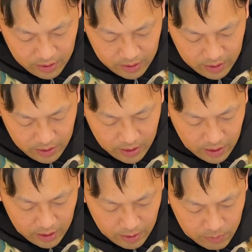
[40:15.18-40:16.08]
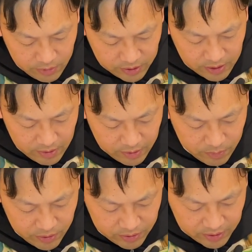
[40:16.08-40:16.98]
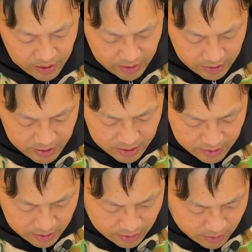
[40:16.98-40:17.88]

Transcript: I'm not selling because I needed